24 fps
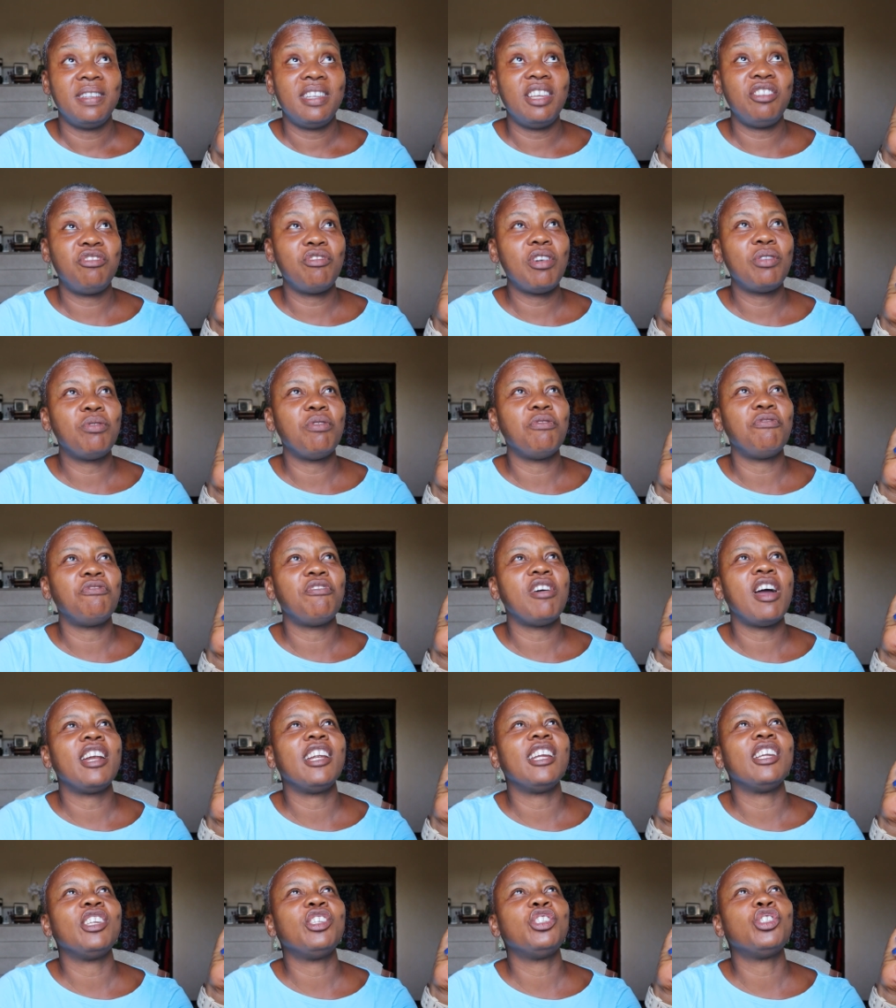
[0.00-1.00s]
They try to
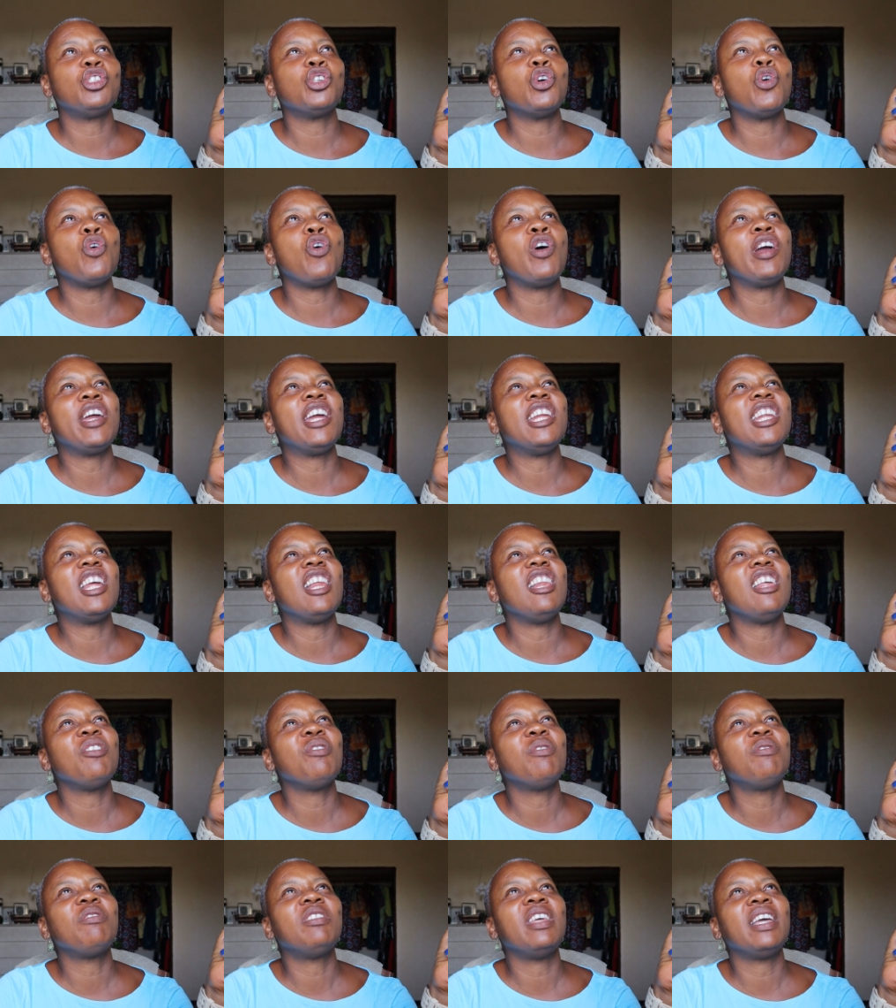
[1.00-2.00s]
find a joy in the
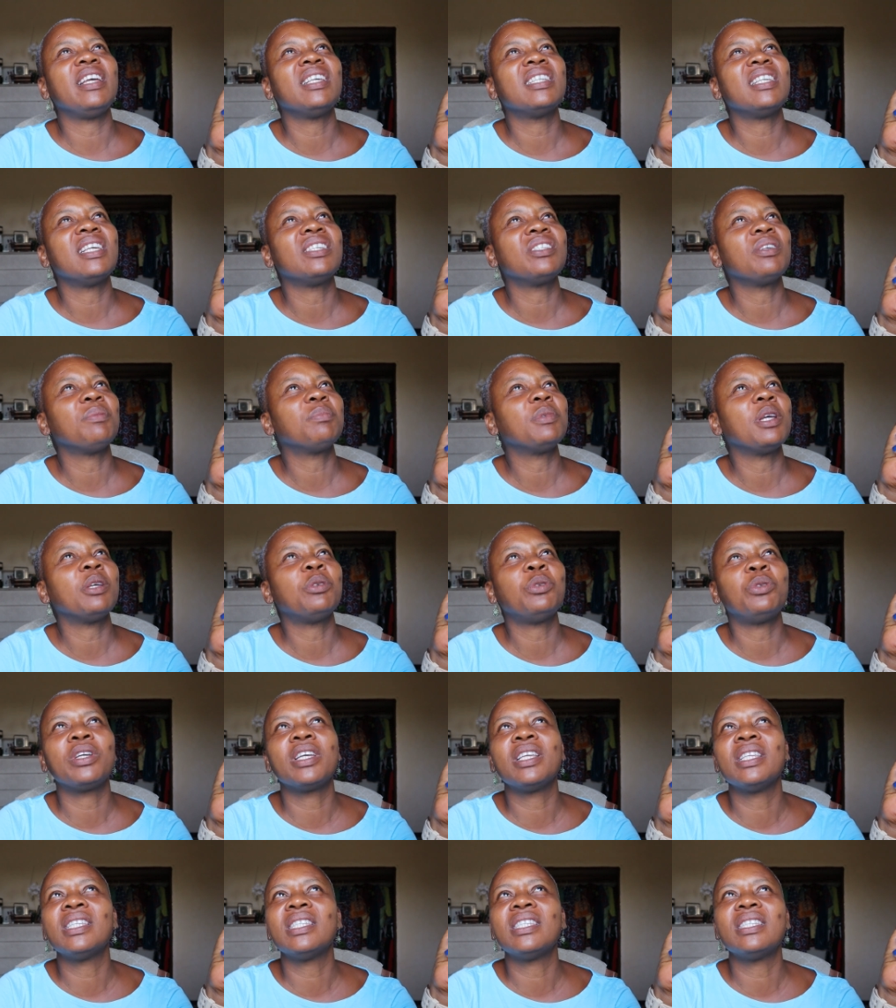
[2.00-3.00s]
little things and sometimes
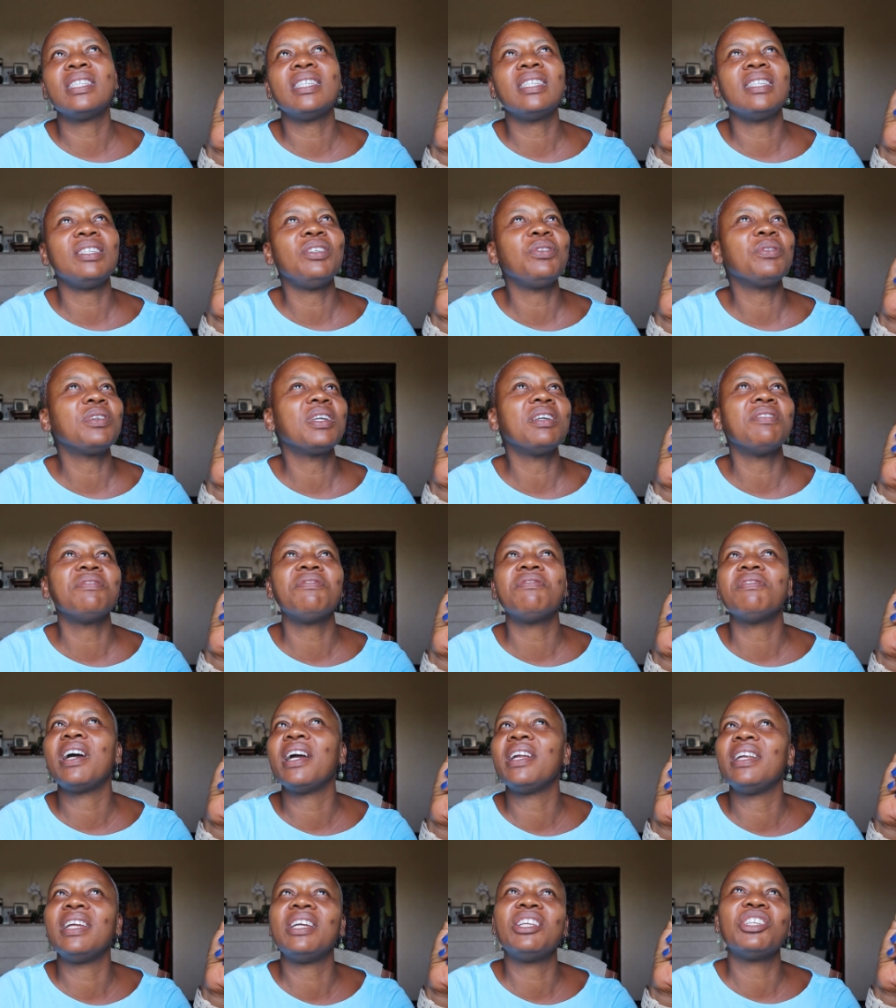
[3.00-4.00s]
you can see, you can
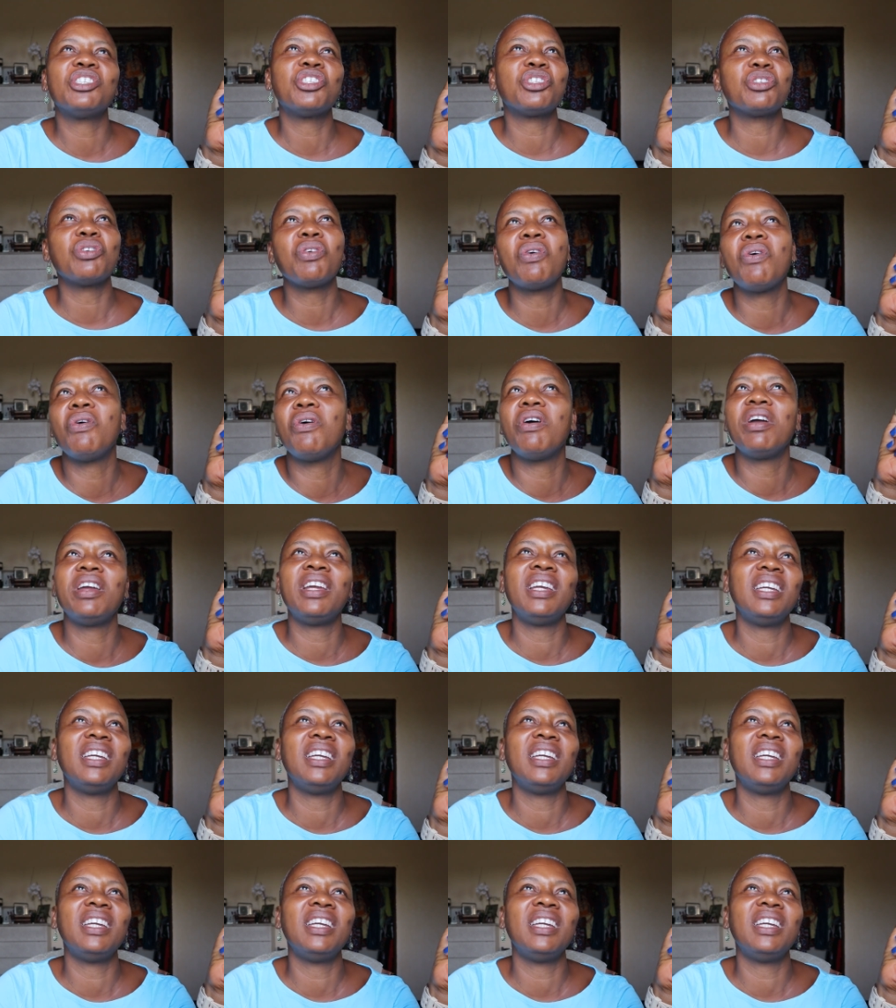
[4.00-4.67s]
find a joy